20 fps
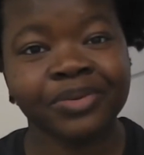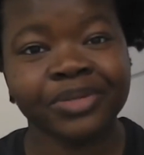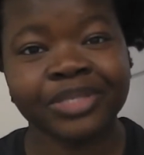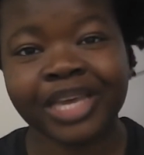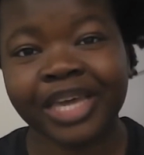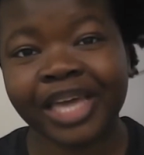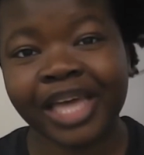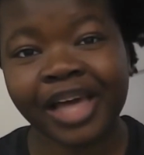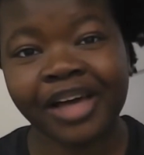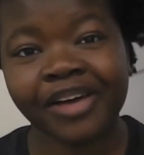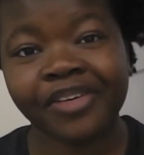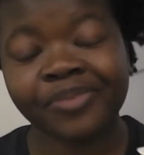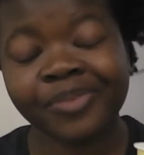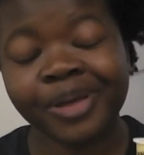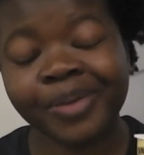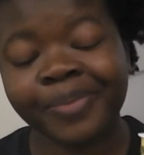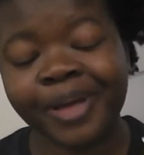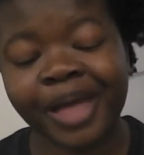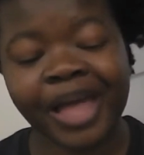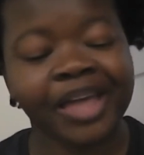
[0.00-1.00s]
or take it out of
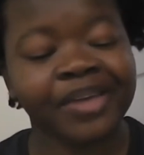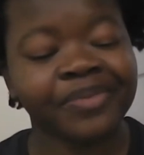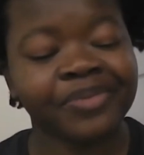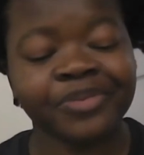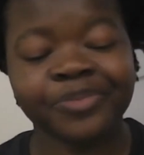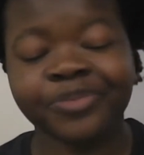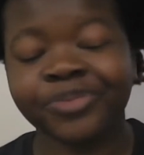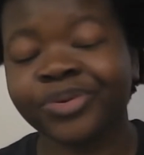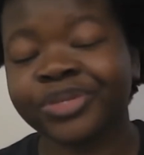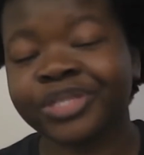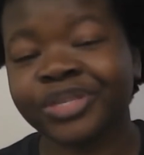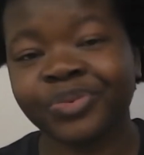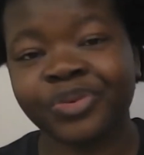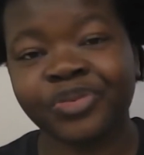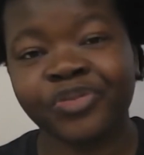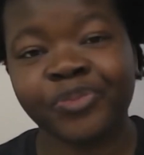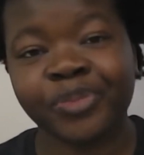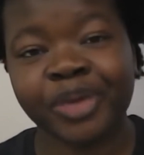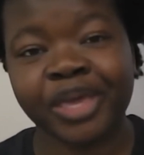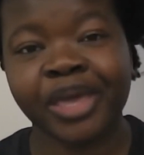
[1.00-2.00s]
my bag if I brought it
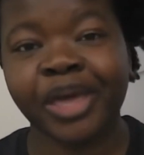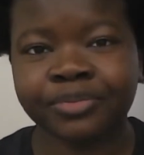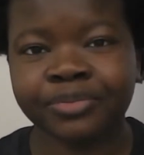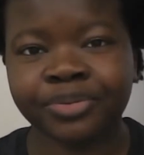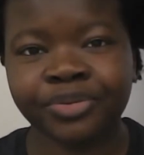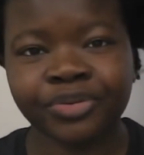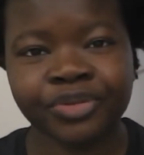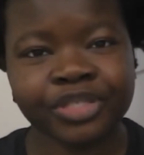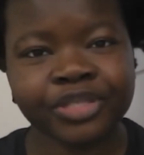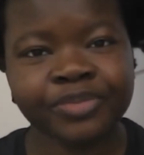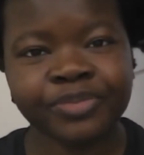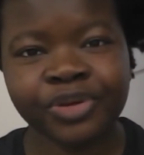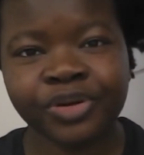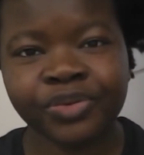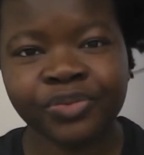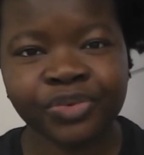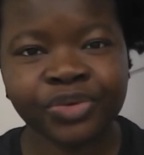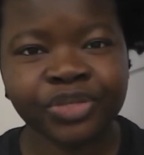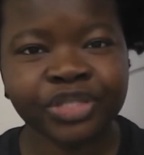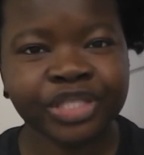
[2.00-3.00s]
with me, pour some
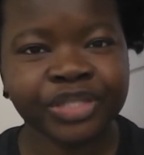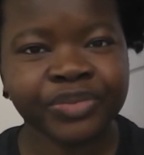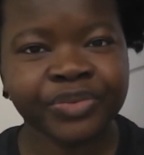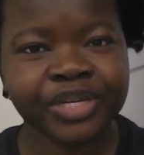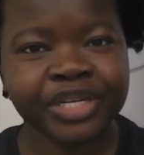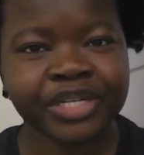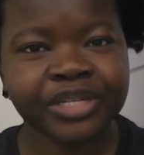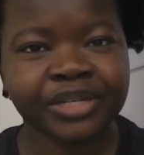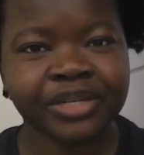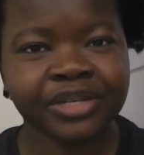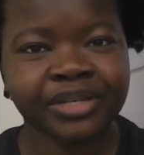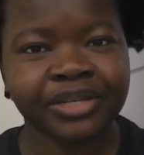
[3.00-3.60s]
hot water in,